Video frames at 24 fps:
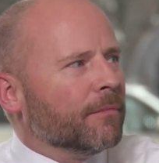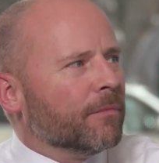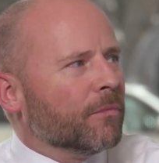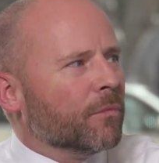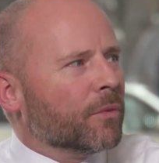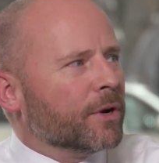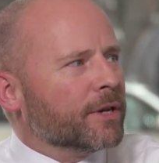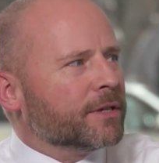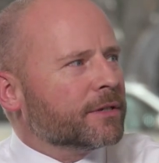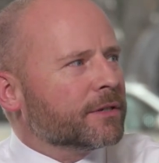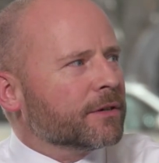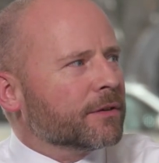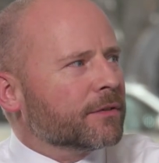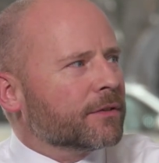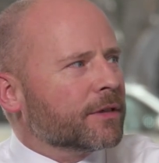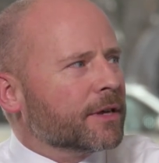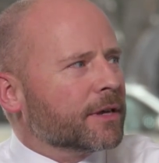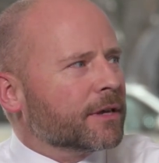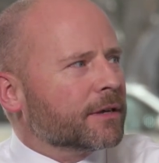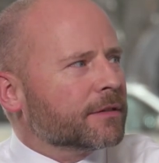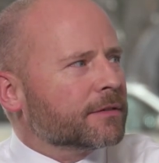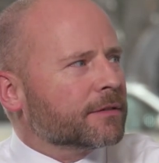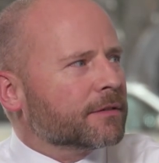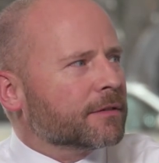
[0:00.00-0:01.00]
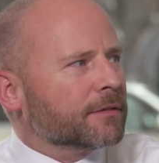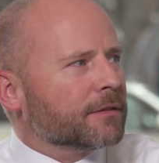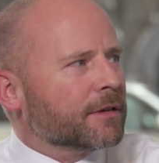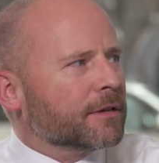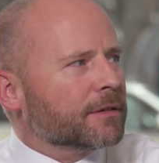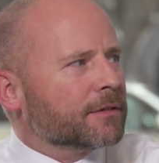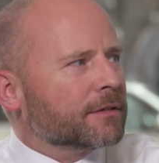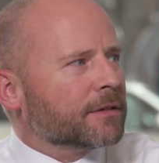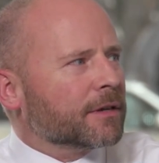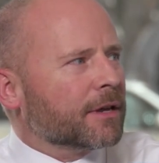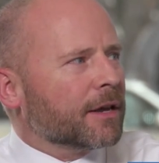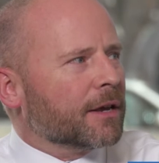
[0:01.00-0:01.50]
we still think it's,
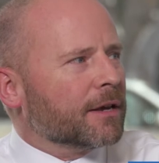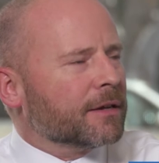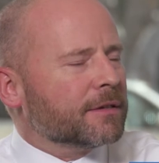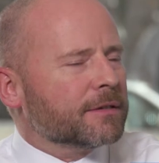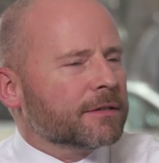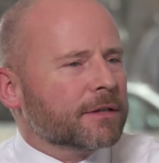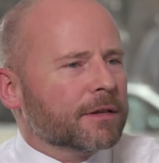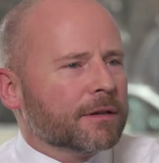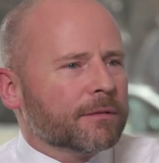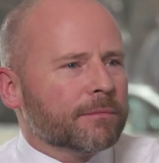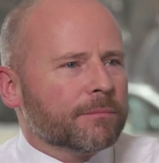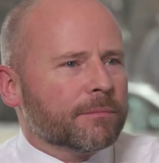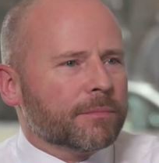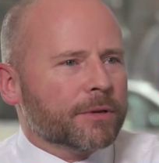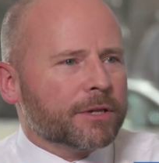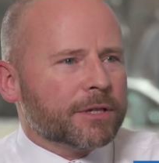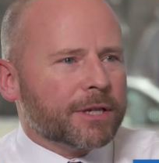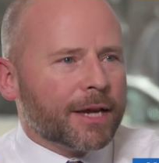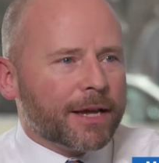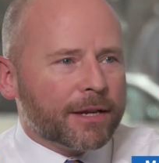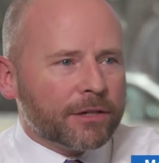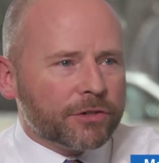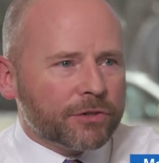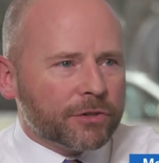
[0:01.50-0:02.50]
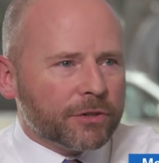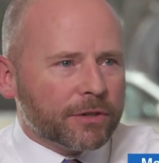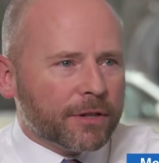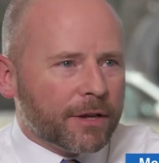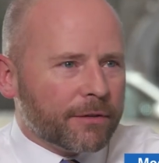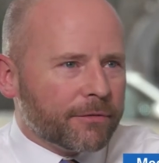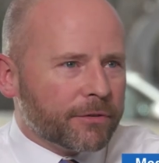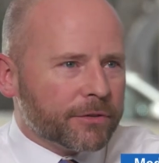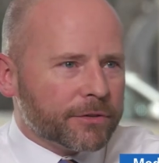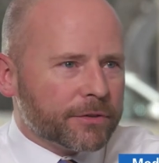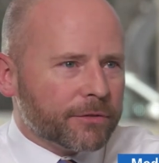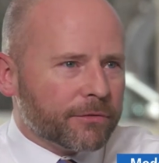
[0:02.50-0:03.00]
it's the case that potential
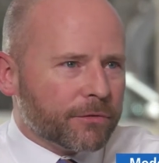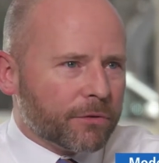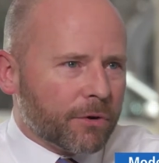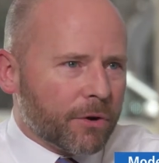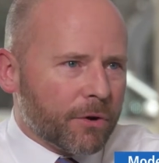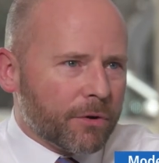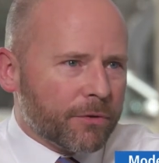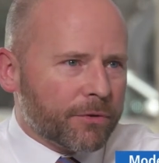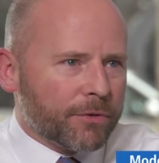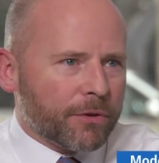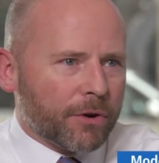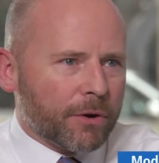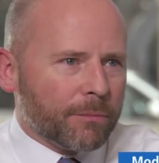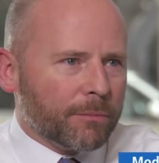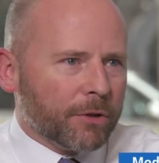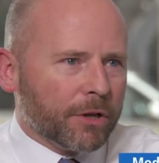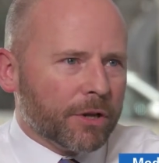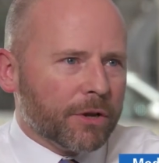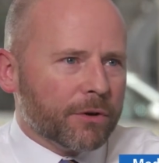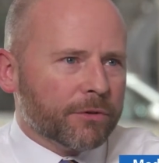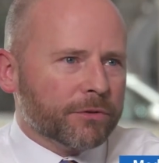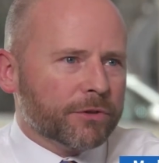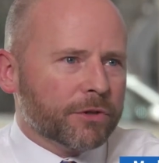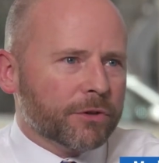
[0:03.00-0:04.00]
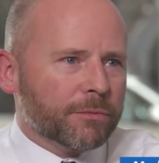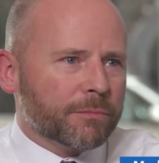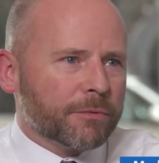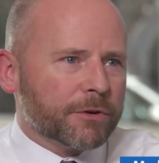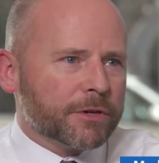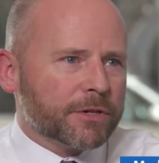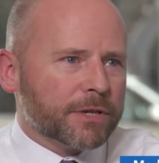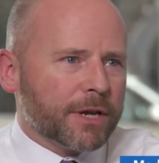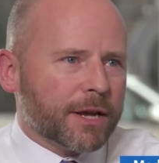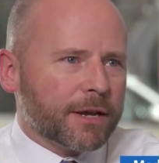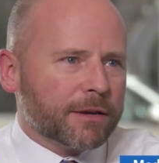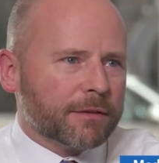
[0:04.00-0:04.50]
levels of growth are below
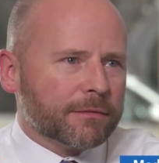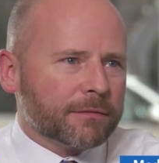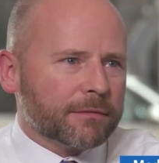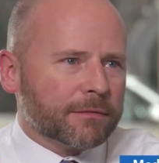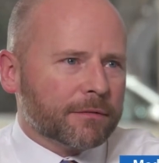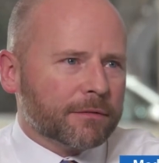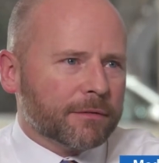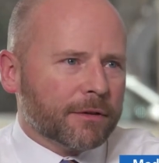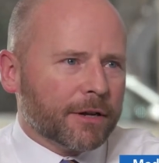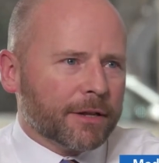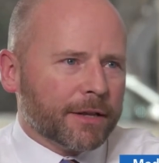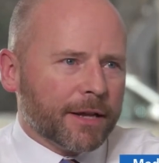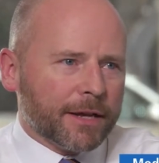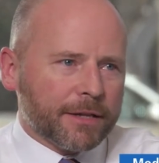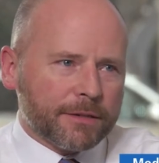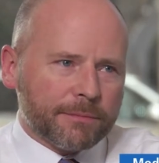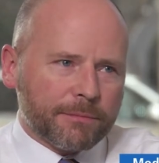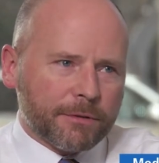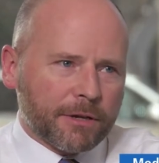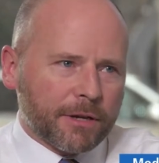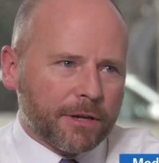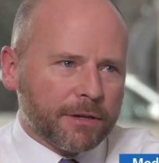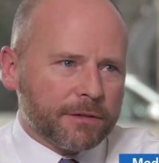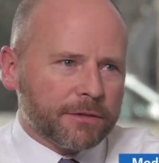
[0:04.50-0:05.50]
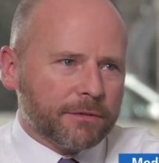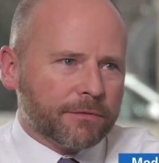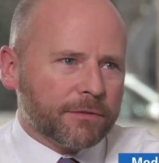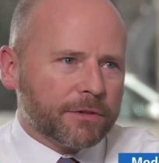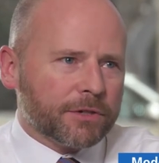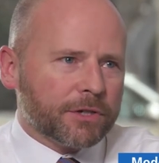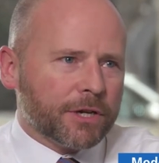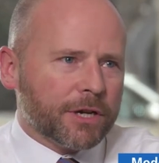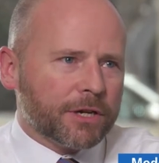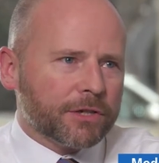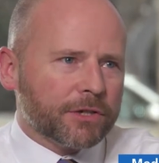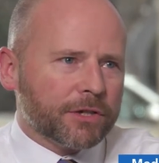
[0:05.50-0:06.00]
2%, and that's because of the
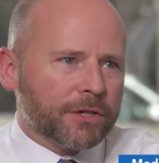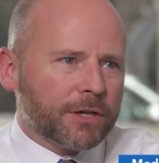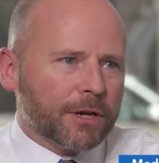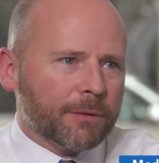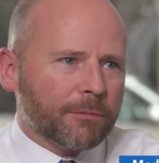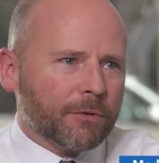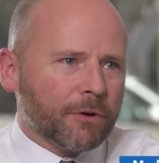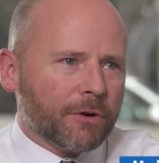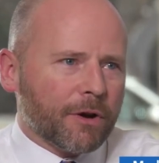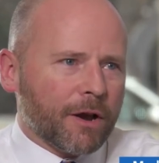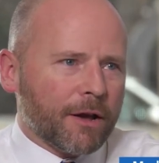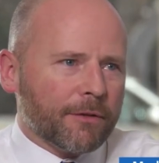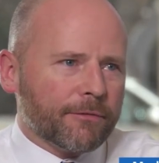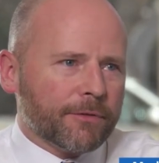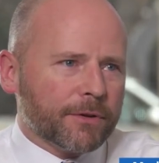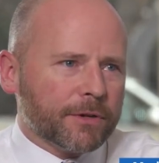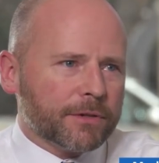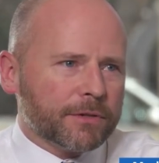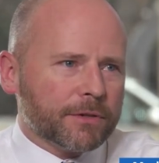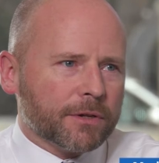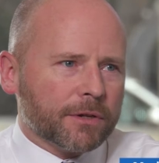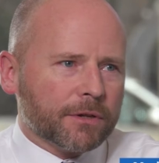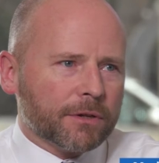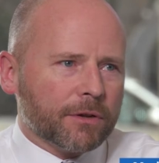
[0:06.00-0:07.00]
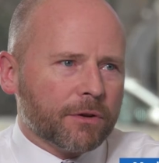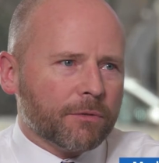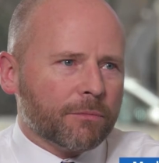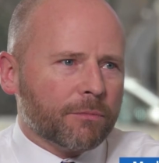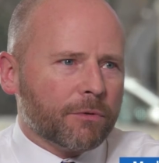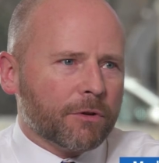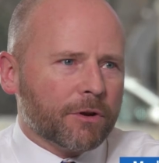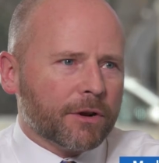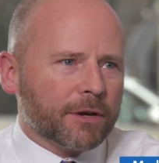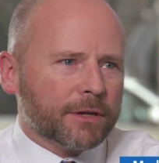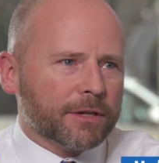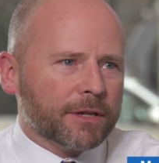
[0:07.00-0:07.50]
changing demographics and low
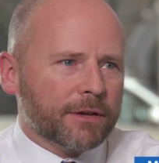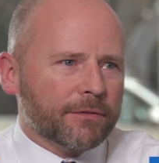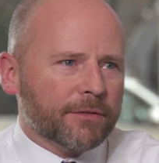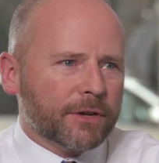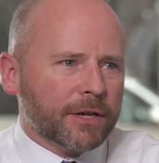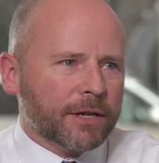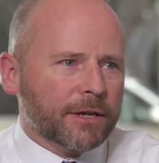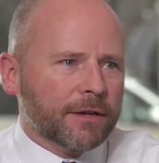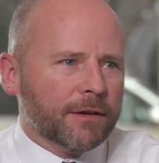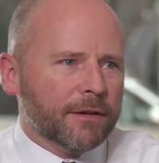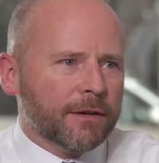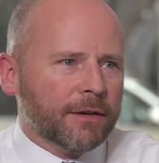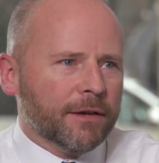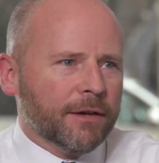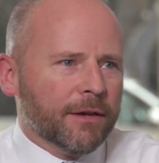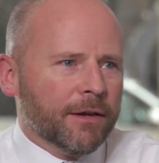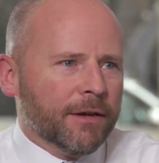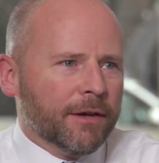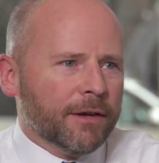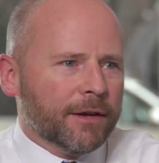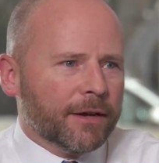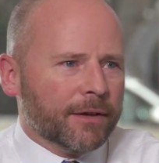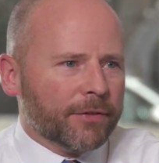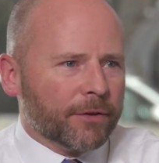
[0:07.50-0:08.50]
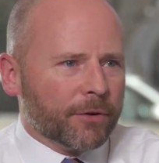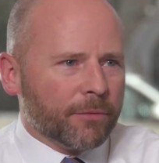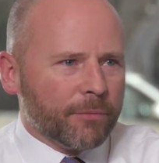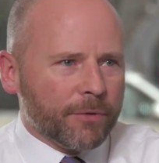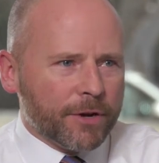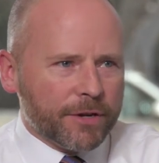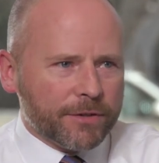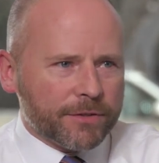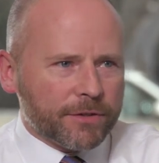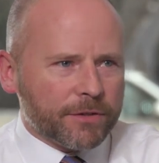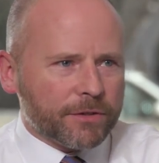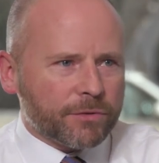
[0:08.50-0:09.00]
productivity, and there are
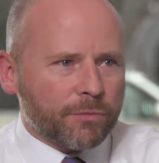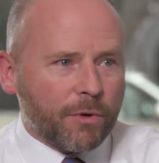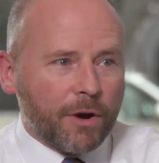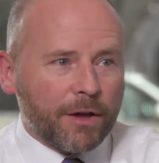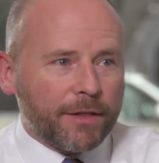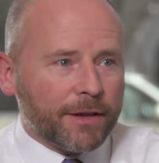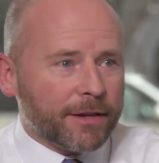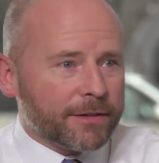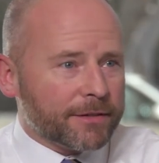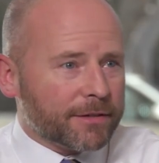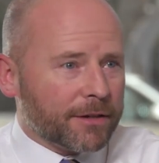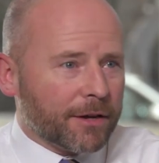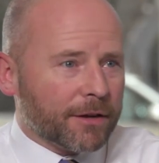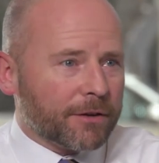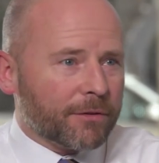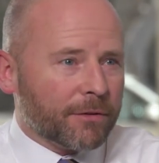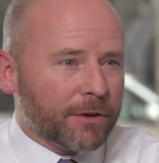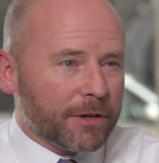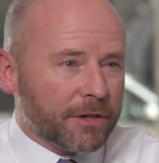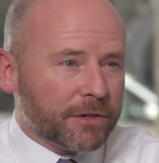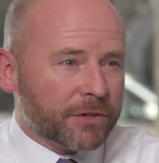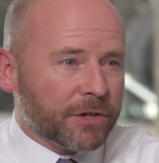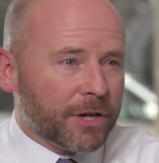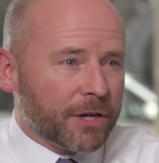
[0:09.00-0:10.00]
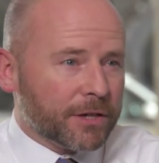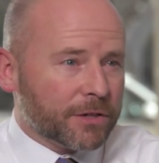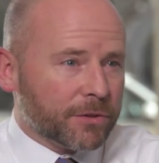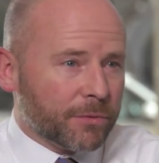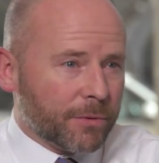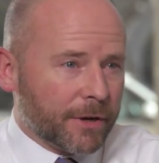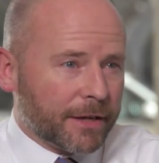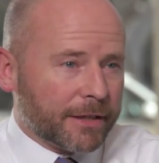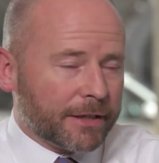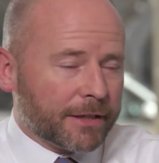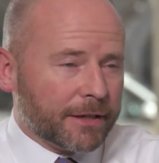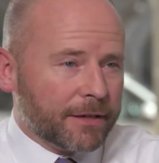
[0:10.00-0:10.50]
reasons why that's not going to change
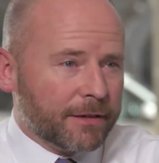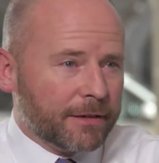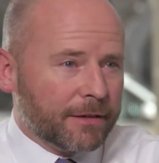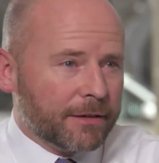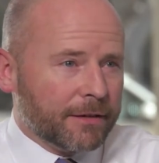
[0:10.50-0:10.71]
quickly.